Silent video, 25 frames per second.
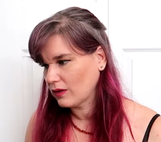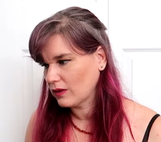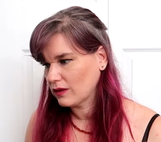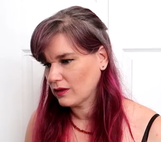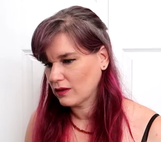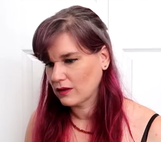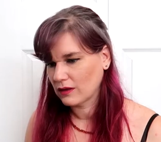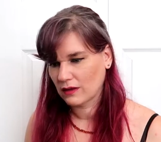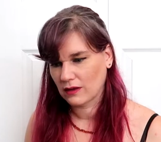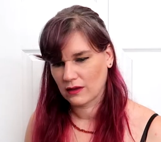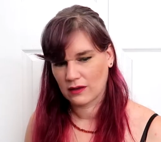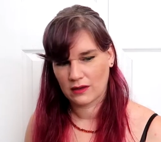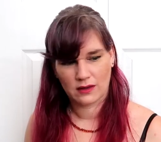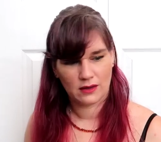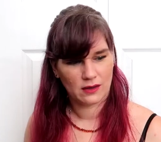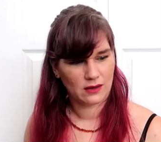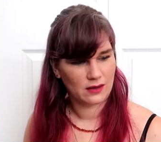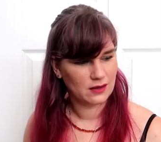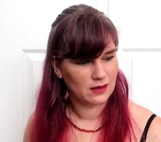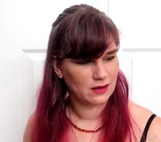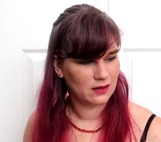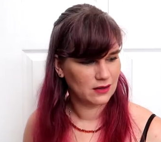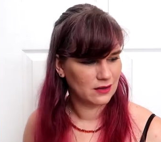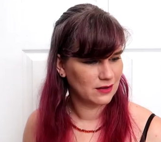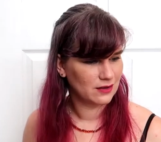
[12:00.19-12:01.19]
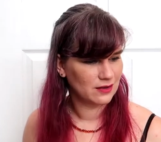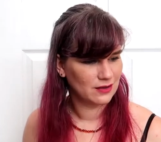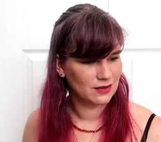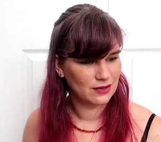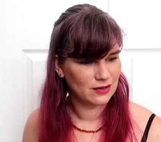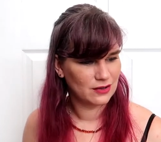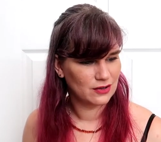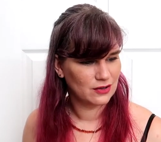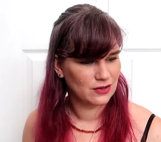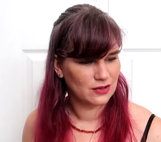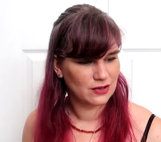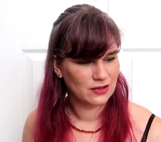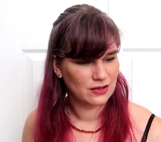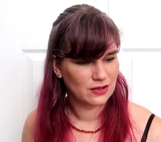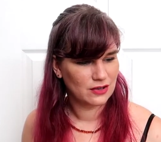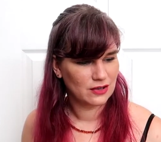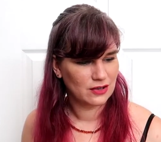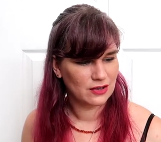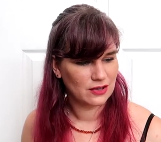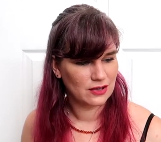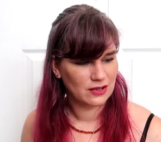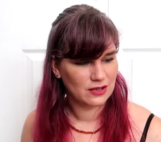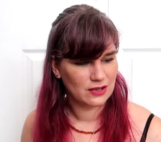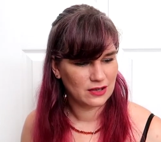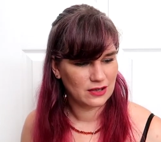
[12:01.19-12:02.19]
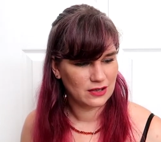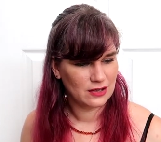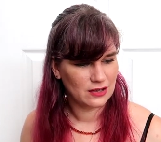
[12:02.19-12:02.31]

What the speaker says: [no speech]